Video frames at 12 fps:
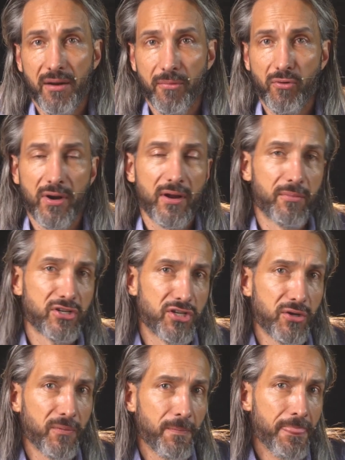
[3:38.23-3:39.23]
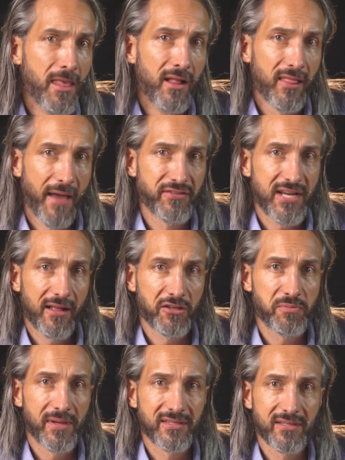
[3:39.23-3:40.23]
Number 1. Number 2, lifestyle
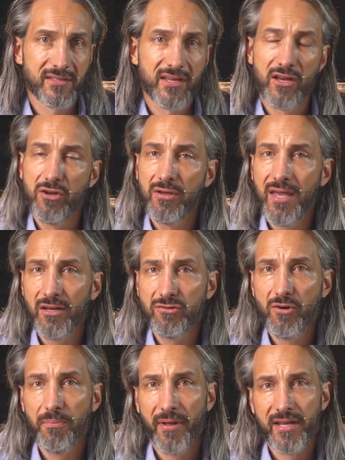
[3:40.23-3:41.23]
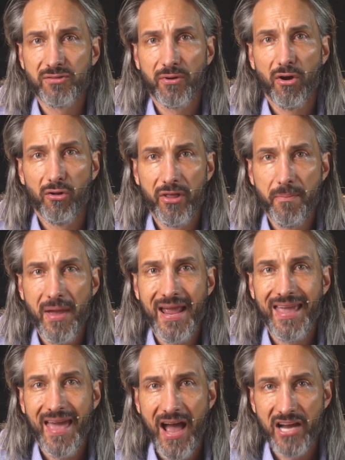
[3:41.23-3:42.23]
expenses. Can you get to a place where you're only
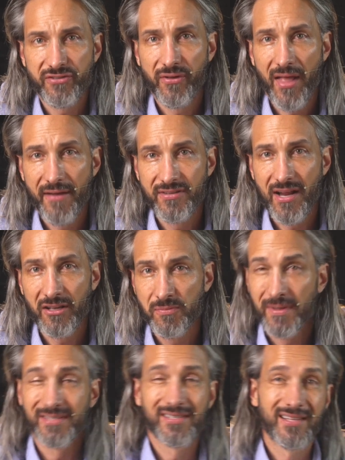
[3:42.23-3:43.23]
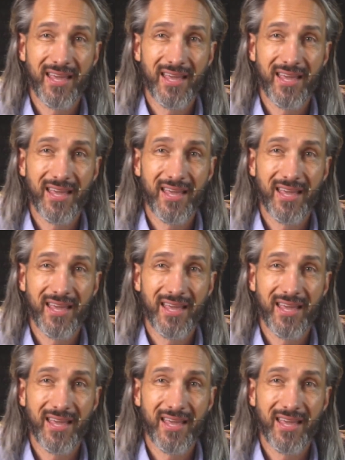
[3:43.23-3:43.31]
paying cash for lifestyle expenses?